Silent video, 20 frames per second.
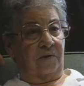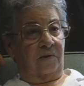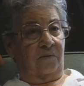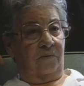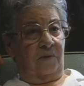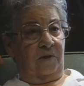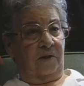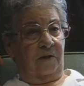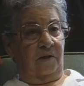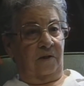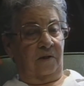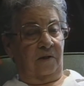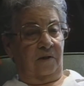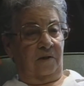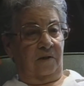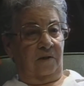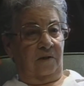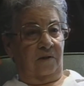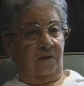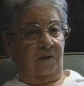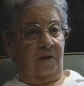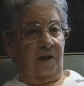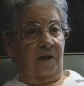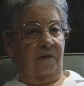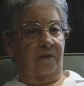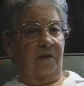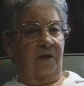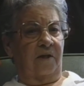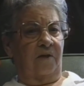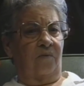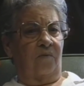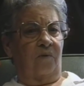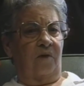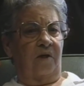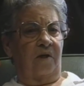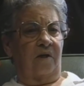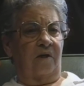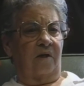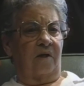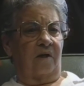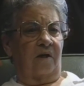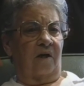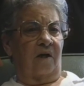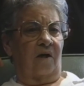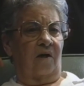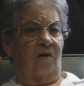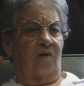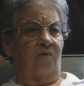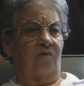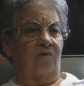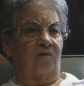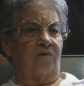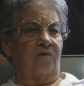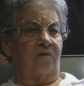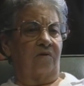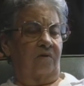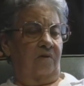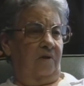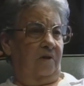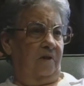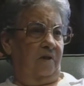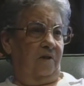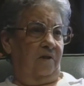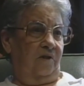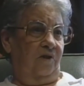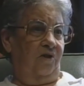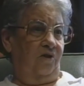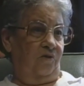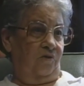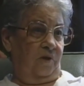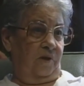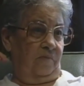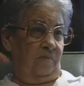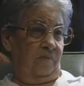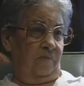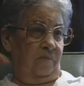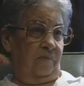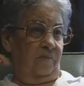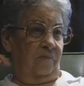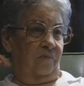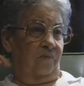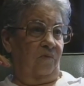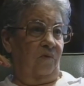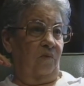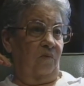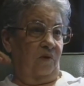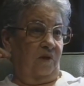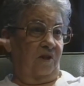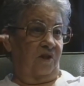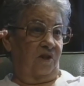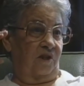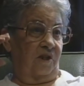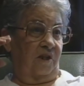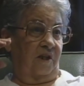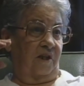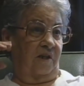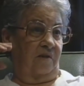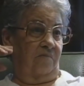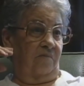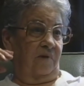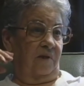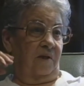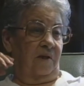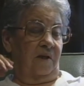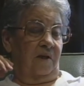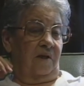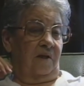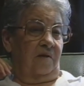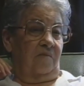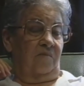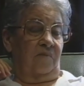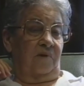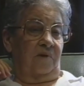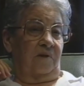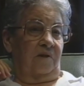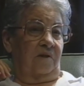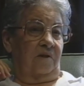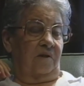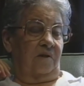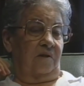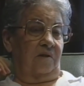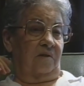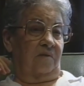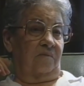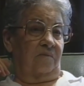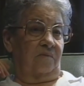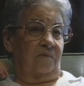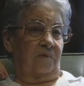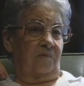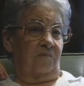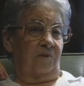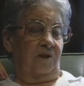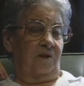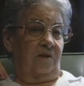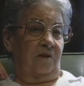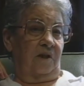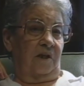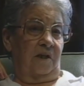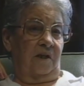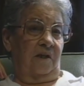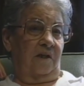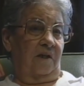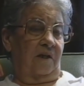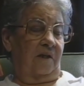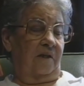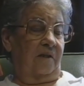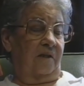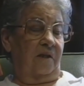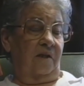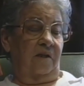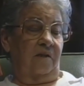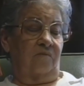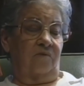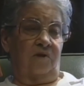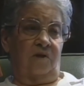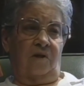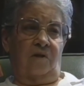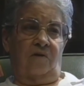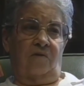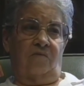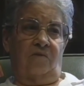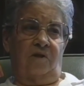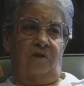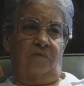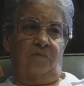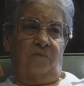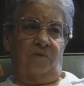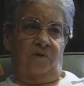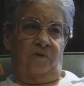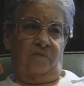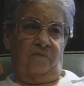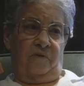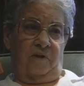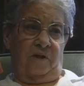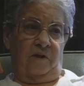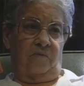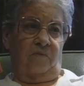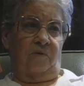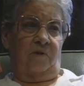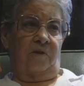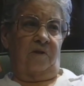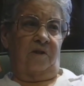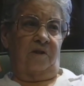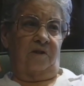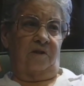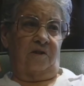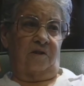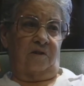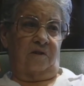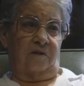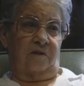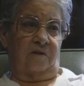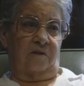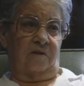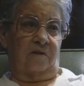Well, uh, I think we all knew him when we'd see him, but uh, Mr. Cannon, I think, was always pretty fair with his,